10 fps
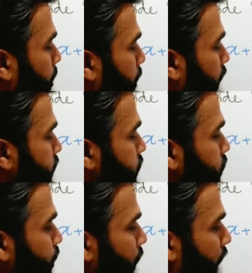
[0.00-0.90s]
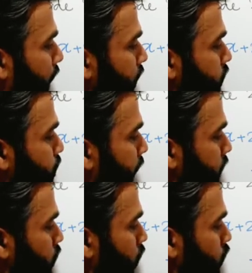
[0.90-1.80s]
plus and this
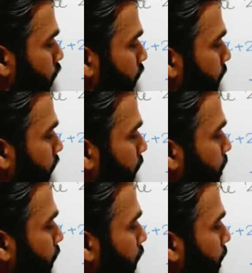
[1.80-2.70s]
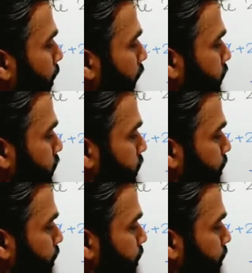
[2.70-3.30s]
minus also will become plus.